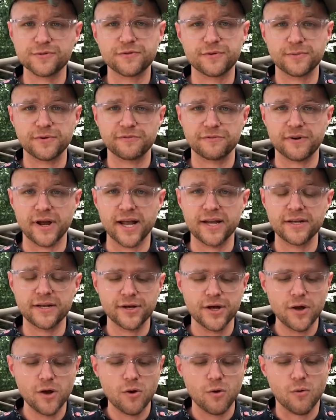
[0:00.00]
from a friend
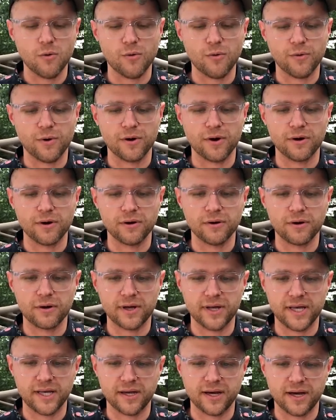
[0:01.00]
or
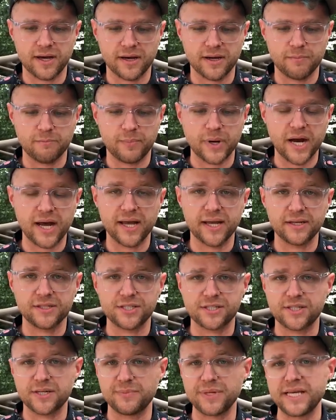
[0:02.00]
buying
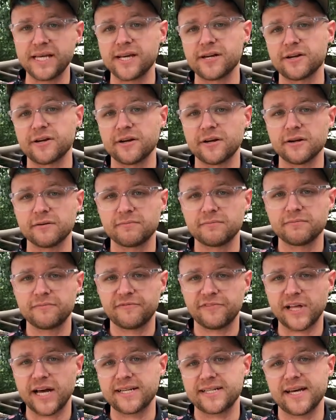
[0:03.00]
just a beginner
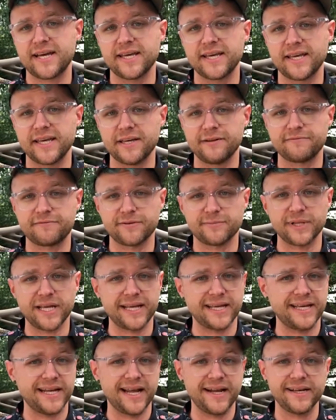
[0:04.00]
fly tying kit from
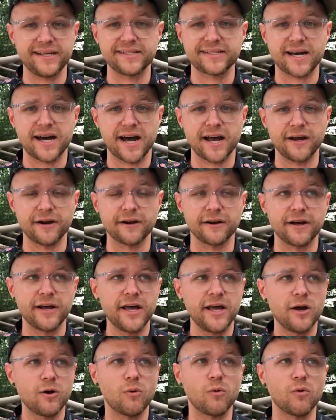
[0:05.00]
like Canadian Tire
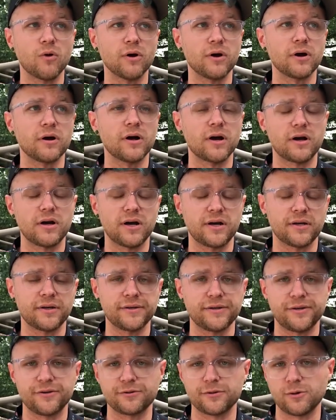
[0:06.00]
or
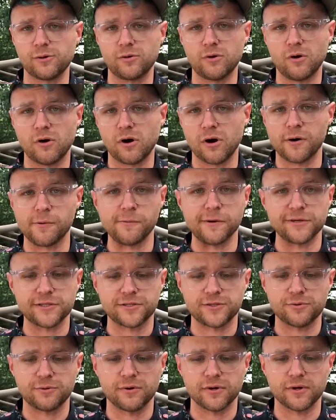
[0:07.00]
your local hardware
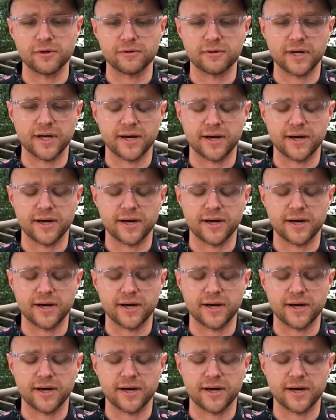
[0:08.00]
store